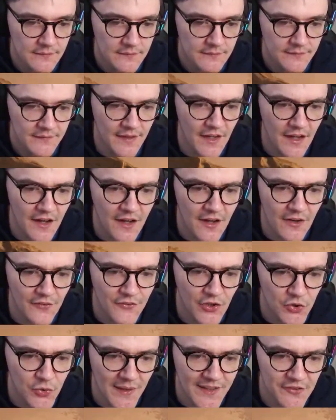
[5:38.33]
Oh,
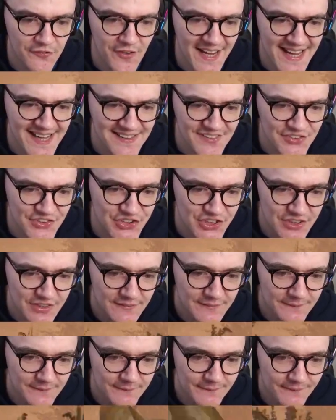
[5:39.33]
not quite the range.
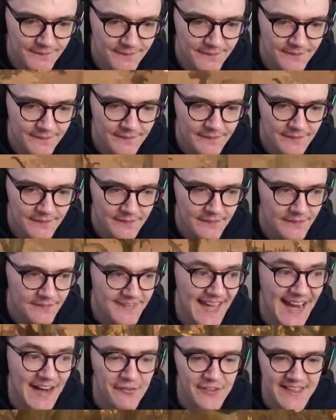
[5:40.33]

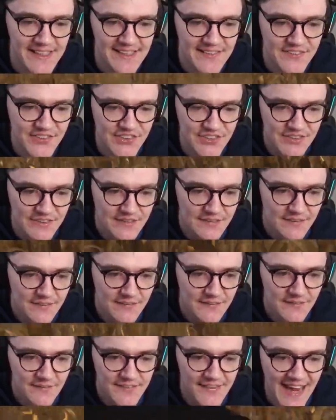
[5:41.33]
There it is.
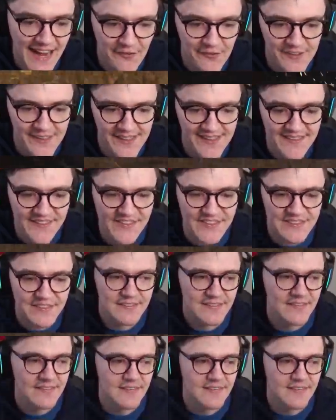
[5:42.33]
There it is.